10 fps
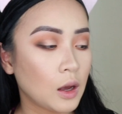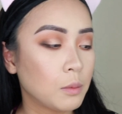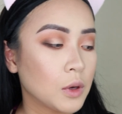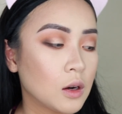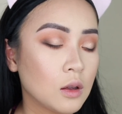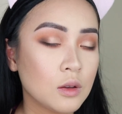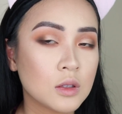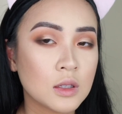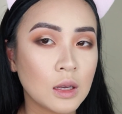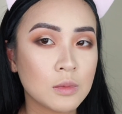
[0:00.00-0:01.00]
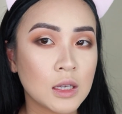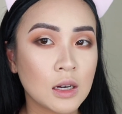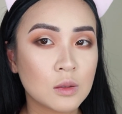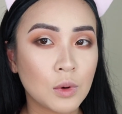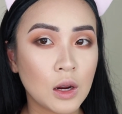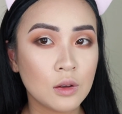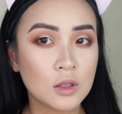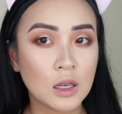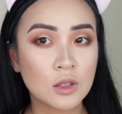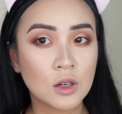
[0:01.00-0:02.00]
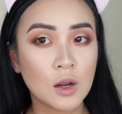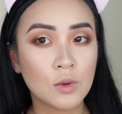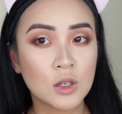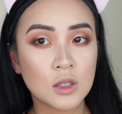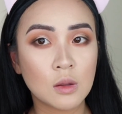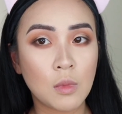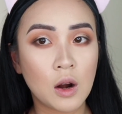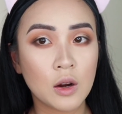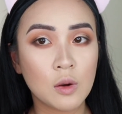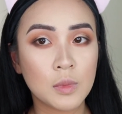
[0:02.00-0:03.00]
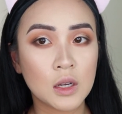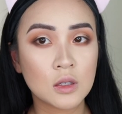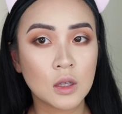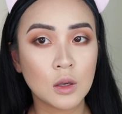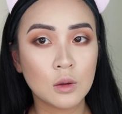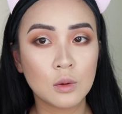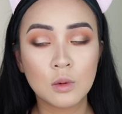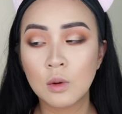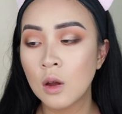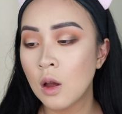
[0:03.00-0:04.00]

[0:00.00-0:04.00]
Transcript: I'm gonna use the same setting spray I used yesterday, which is the badescu